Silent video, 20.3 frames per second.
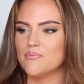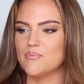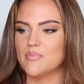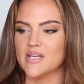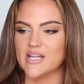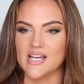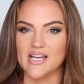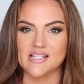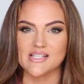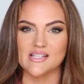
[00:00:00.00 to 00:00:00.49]

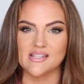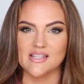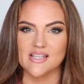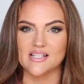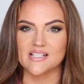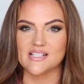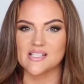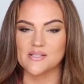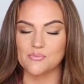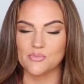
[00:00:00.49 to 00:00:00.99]
because of the
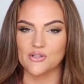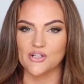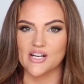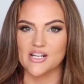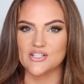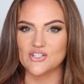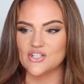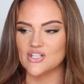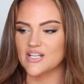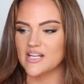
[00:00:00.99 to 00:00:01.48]

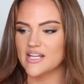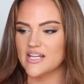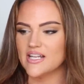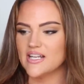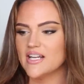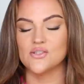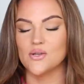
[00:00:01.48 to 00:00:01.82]
expiration date.